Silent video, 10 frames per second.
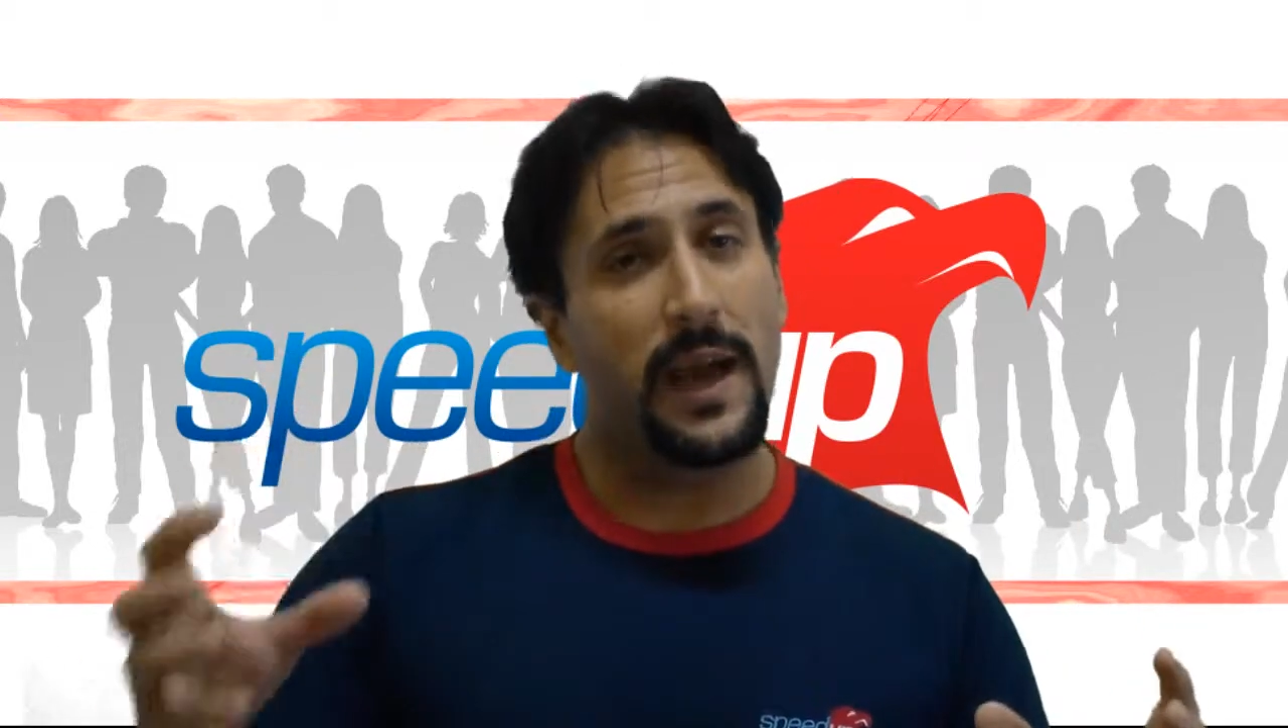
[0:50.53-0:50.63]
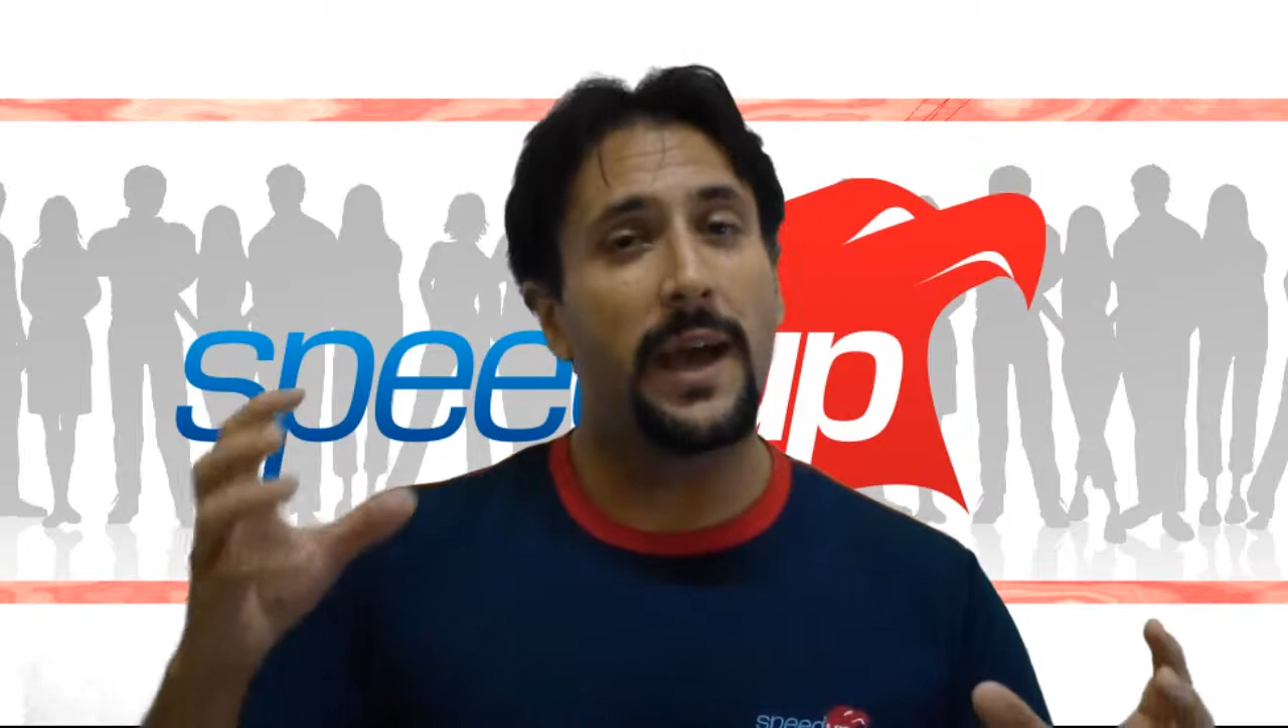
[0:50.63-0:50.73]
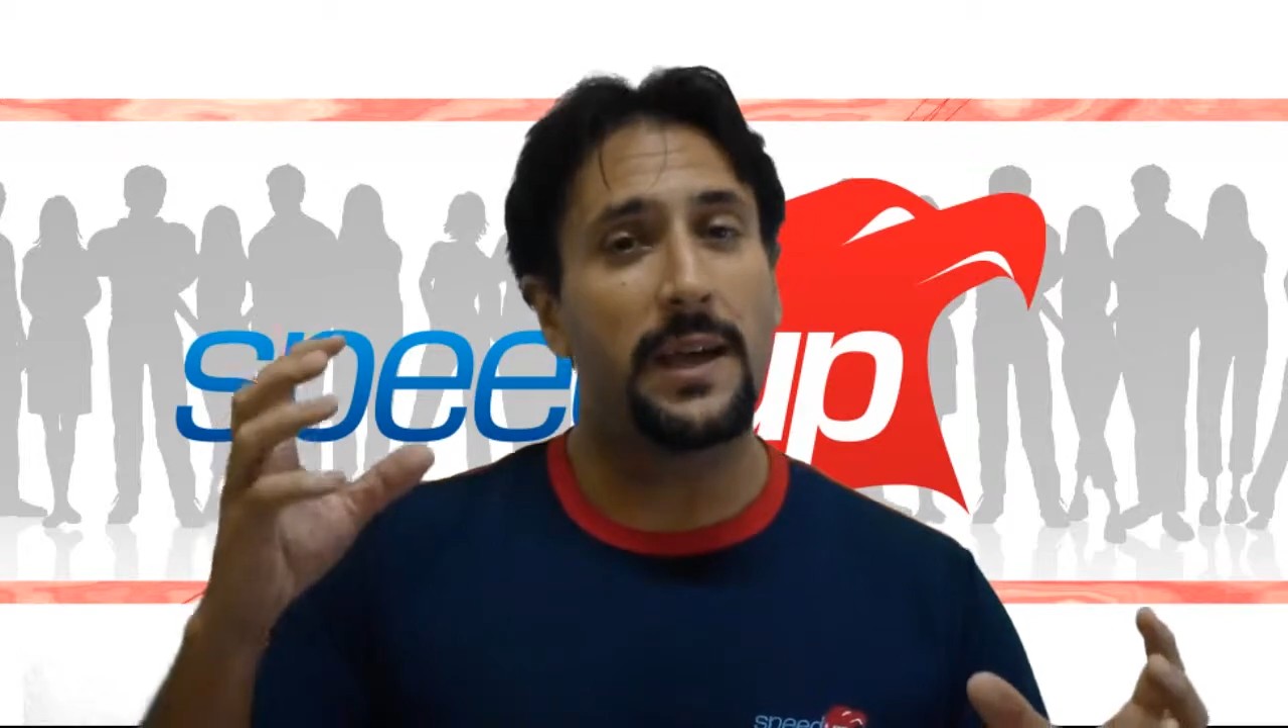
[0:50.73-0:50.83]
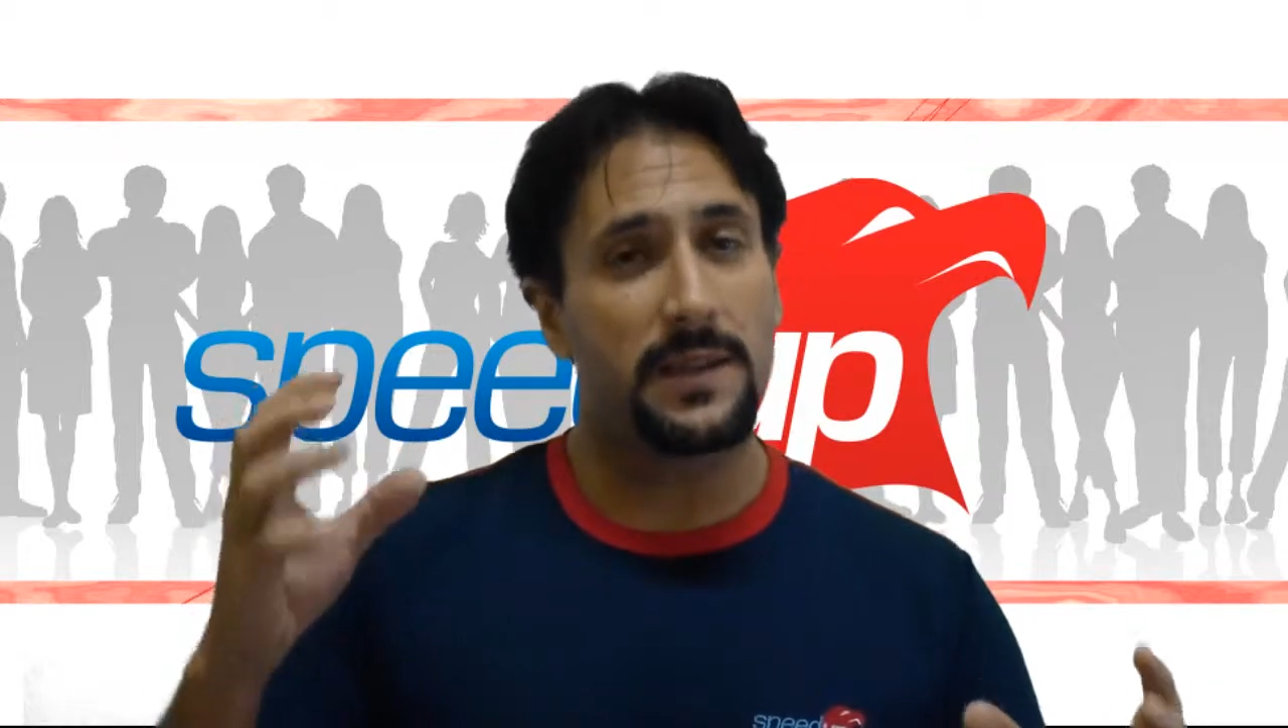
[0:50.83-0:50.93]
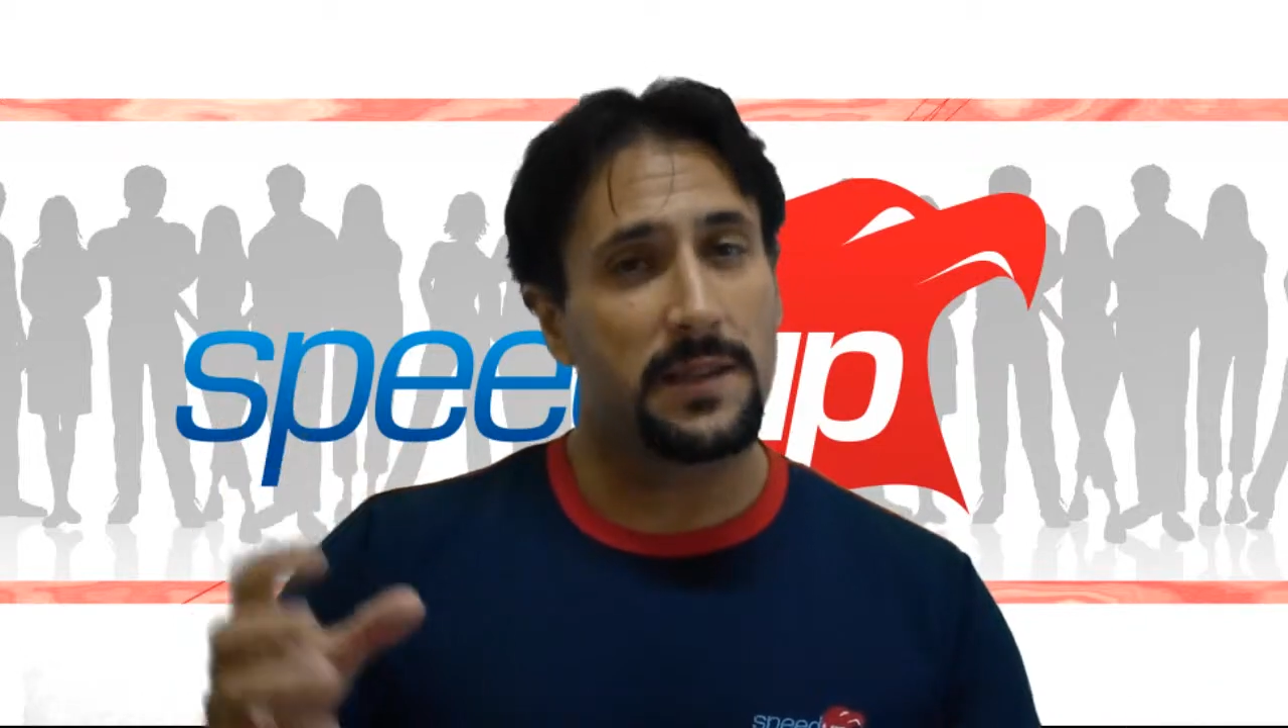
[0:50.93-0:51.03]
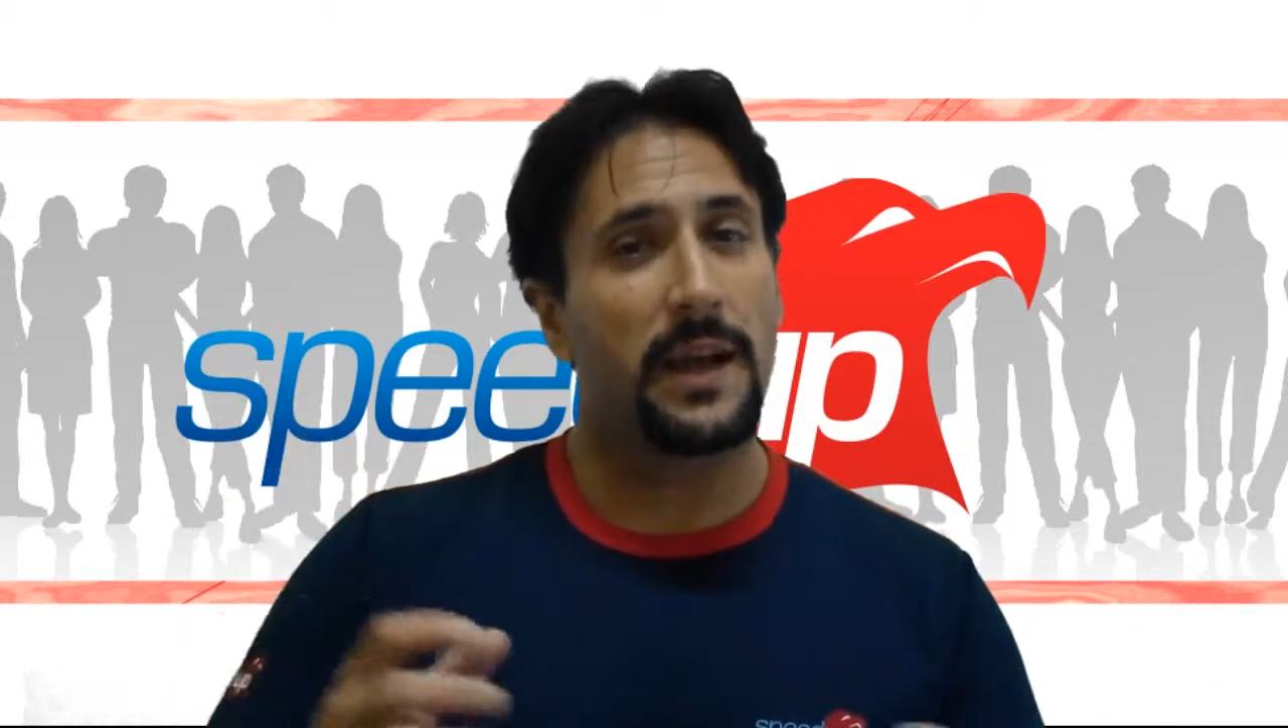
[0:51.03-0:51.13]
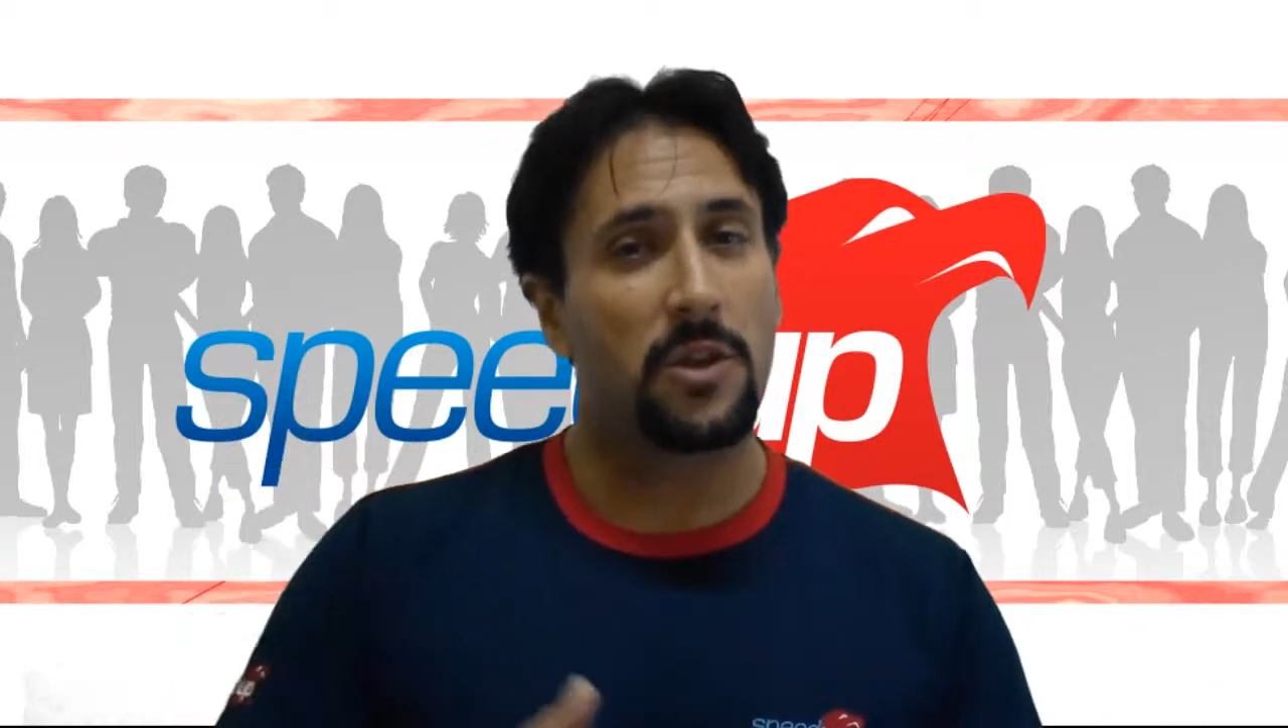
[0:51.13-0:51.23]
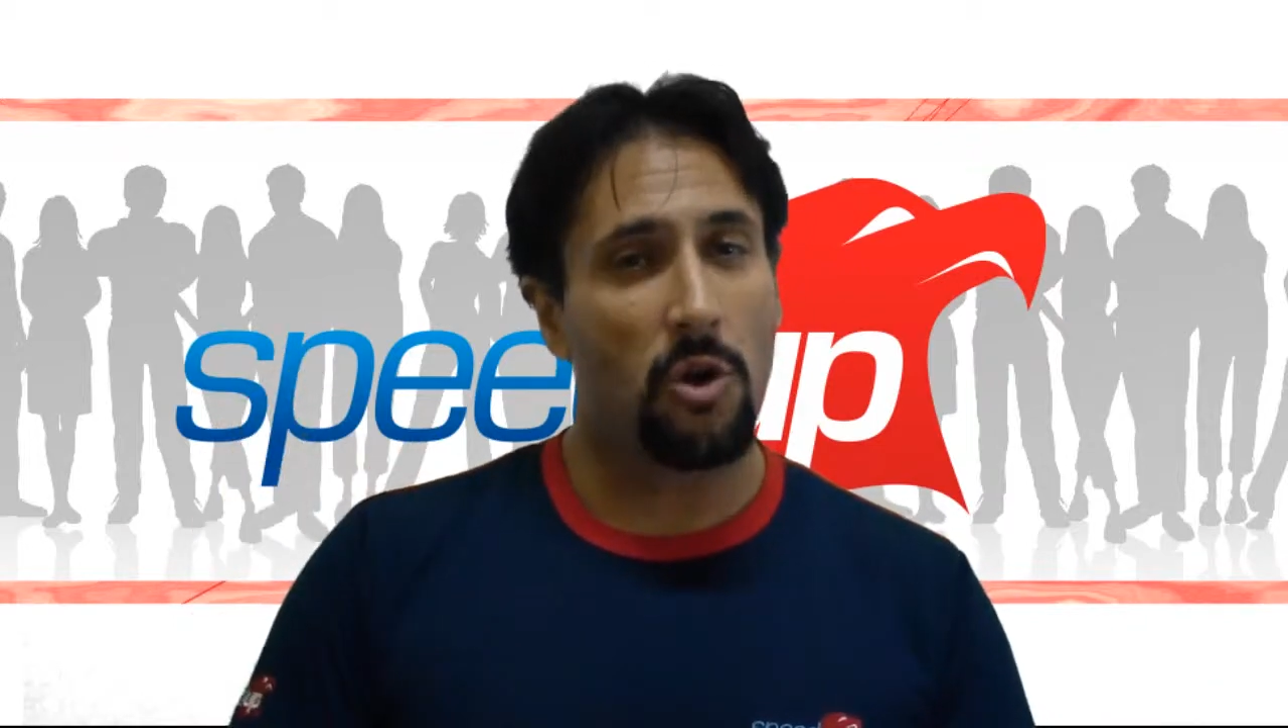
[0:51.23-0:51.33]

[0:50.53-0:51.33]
has that